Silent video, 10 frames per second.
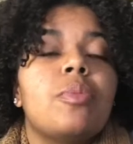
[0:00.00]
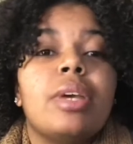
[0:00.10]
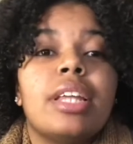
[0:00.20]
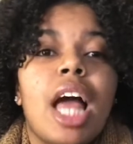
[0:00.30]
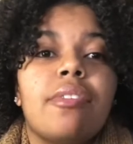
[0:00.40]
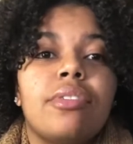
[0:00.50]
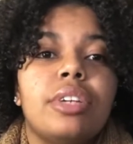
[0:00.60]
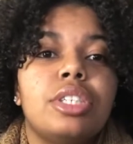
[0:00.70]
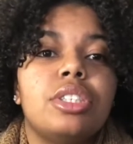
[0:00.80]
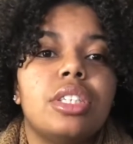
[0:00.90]
that we can have a
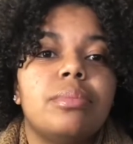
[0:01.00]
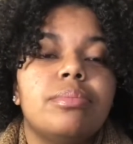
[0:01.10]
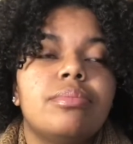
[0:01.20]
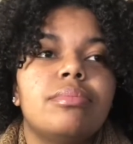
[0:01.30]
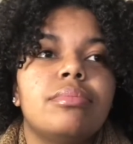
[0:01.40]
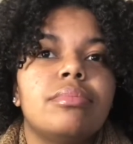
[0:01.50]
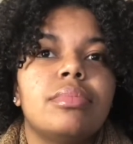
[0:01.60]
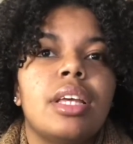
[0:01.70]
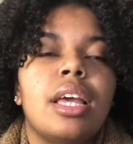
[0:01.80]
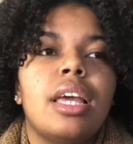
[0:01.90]
friendship,
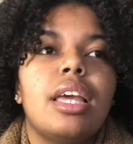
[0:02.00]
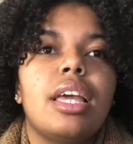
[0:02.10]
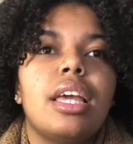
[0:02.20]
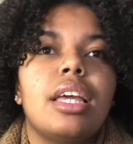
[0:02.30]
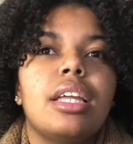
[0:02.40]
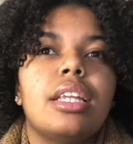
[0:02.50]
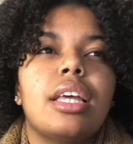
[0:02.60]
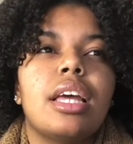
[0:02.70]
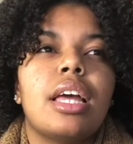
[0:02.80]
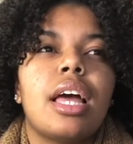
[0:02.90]
and
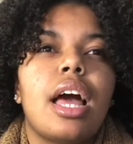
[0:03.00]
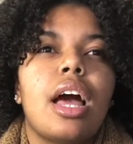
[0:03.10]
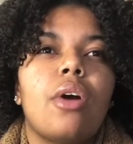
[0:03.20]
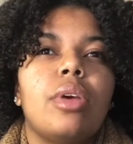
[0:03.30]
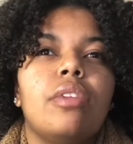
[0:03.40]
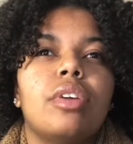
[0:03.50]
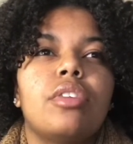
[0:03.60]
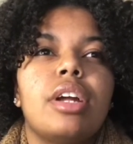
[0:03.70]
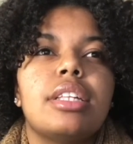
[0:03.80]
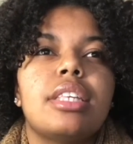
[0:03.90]
how he
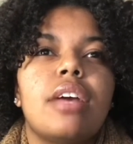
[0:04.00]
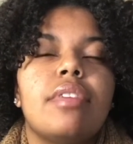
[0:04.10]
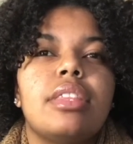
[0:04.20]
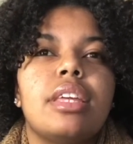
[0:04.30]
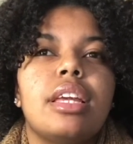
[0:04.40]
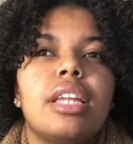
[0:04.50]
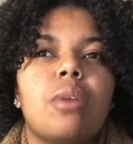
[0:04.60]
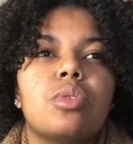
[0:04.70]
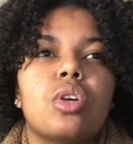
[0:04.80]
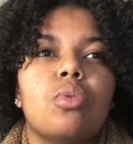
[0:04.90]
regrets everything
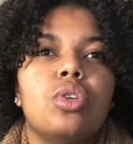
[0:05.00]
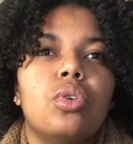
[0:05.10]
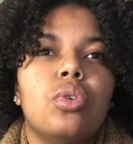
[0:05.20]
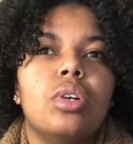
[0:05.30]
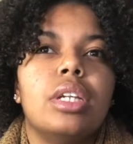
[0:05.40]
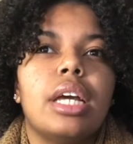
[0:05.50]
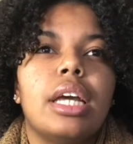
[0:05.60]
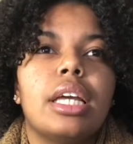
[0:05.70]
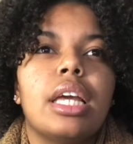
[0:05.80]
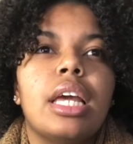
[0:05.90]
that was going on.
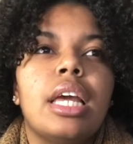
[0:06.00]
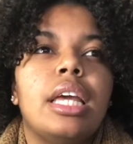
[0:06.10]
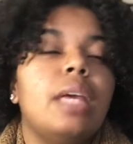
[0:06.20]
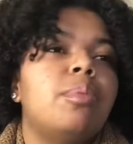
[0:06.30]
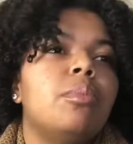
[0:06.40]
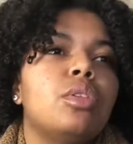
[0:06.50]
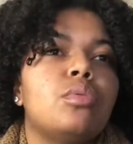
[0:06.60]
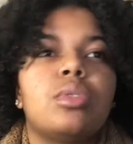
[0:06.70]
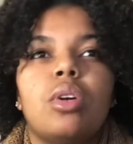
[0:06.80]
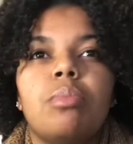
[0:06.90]
Like, he put me
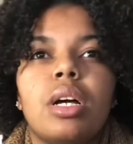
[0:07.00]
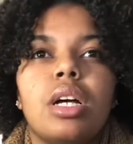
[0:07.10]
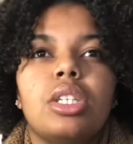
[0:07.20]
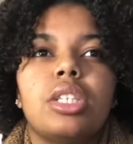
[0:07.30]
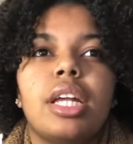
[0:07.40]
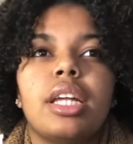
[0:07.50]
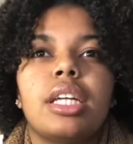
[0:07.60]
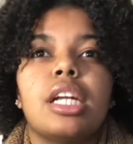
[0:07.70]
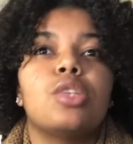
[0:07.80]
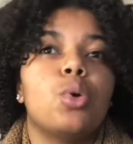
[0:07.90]
through so much, like,
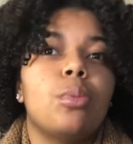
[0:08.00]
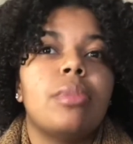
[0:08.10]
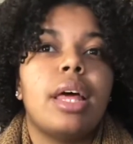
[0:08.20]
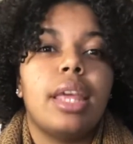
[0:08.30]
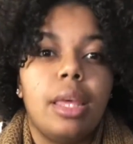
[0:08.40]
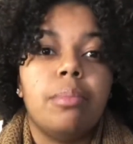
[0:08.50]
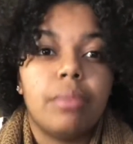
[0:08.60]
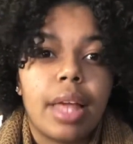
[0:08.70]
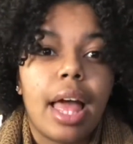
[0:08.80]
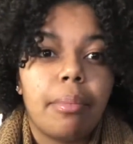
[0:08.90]
because I told him that he
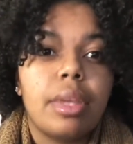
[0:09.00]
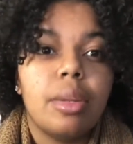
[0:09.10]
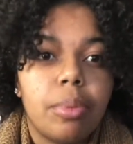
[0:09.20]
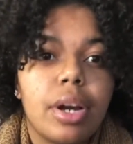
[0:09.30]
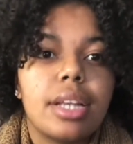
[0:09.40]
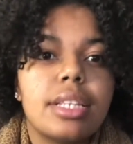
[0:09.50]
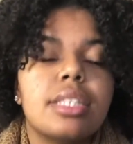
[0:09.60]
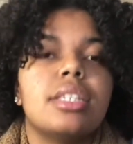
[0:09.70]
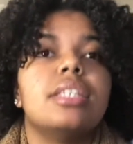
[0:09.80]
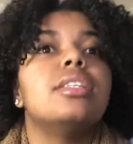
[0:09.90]
had me
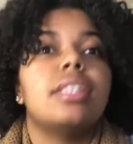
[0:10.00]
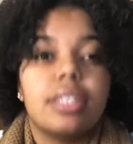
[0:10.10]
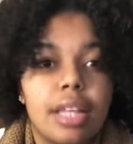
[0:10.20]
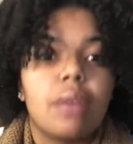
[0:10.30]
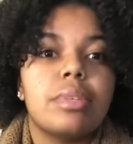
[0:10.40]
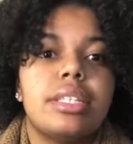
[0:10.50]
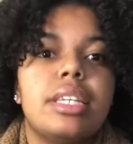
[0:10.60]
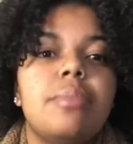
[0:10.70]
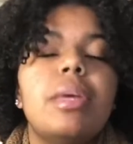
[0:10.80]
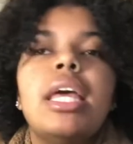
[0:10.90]
depressed, and that was
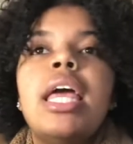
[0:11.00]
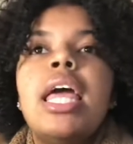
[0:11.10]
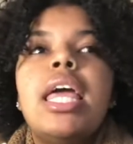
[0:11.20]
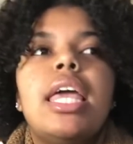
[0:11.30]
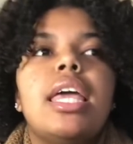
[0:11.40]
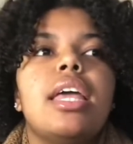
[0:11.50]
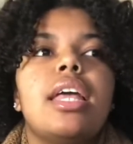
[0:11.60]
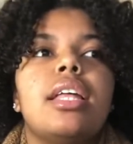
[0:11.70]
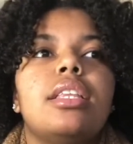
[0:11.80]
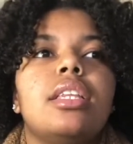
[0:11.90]
deep.
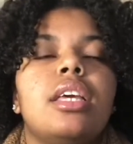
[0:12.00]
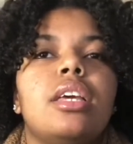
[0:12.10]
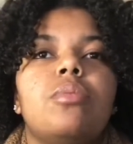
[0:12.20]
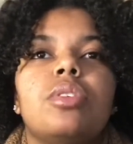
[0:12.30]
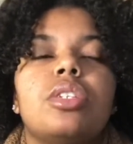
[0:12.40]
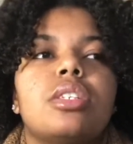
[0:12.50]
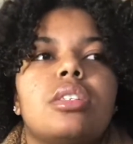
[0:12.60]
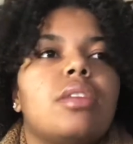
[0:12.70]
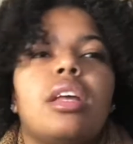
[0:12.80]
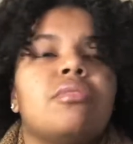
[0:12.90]
And he was
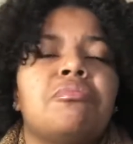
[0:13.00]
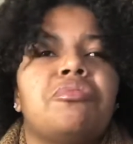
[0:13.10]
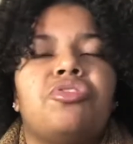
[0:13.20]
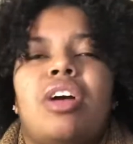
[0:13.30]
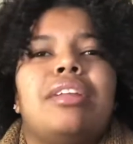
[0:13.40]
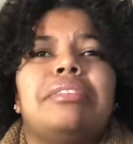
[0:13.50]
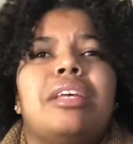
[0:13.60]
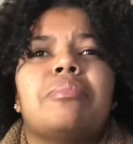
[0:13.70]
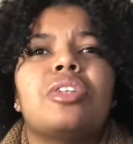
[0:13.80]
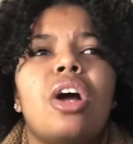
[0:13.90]
just like trying to say
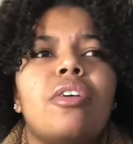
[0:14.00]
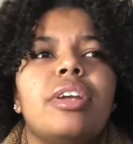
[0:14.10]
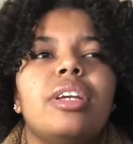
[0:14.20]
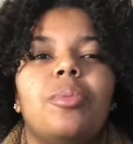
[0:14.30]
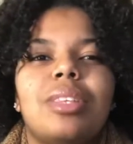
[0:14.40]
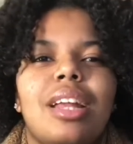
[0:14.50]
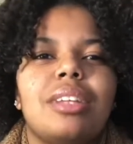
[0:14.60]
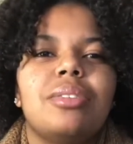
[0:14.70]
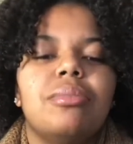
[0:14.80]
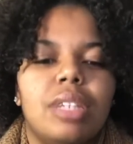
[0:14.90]
I'm sorry, and what did I
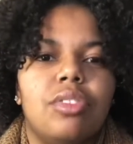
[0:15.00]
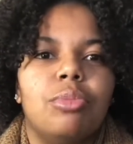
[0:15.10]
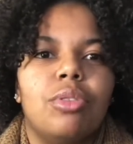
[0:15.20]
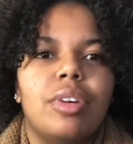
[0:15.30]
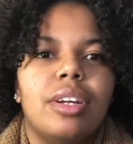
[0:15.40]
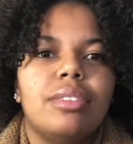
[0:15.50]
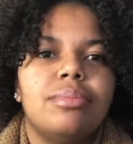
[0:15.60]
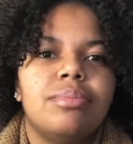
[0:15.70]
do? Leave him on red.